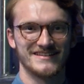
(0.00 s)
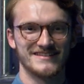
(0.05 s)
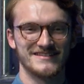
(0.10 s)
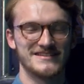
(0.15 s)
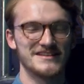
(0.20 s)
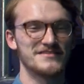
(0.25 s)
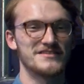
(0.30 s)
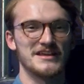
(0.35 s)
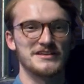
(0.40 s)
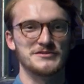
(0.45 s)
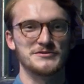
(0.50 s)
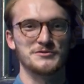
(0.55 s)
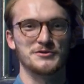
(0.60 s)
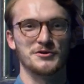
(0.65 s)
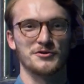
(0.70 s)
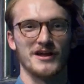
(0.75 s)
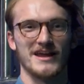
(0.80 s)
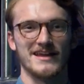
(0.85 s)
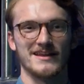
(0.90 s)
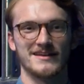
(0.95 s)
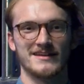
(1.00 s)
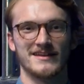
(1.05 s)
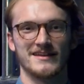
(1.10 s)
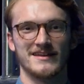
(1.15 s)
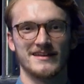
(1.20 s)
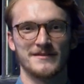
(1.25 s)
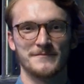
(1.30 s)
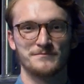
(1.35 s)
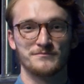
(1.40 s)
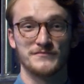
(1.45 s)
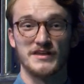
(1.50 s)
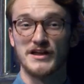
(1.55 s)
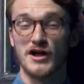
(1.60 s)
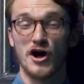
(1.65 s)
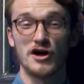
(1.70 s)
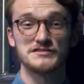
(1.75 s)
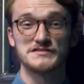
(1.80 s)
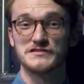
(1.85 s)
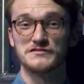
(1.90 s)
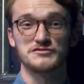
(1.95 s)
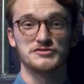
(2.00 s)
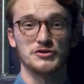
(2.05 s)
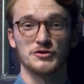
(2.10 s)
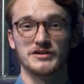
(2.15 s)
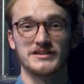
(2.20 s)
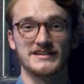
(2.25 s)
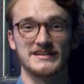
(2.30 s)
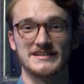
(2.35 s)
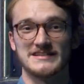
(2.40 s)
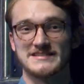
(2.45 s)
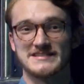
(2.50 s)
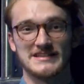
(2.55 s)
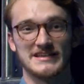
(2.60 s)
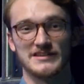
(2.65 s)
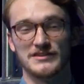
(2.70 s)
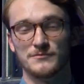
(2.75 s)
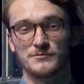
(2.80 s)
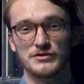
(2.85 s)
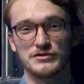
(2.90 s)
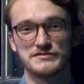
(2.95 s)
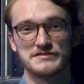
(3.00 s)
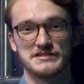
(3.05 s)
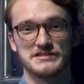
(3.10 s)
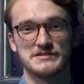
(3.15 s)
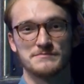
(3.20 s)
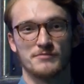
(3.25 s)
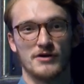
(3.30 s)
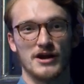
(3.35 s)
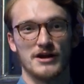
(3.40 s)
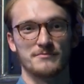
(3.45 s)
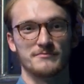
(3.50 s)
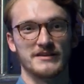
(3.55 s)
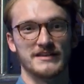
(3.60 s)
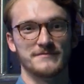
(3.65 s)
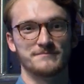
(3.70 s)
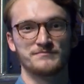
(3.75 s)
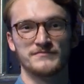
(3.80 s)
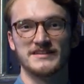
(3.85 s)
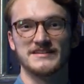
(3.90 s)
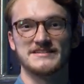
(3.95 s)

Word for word: Didn't they do great? They also joined us in the music department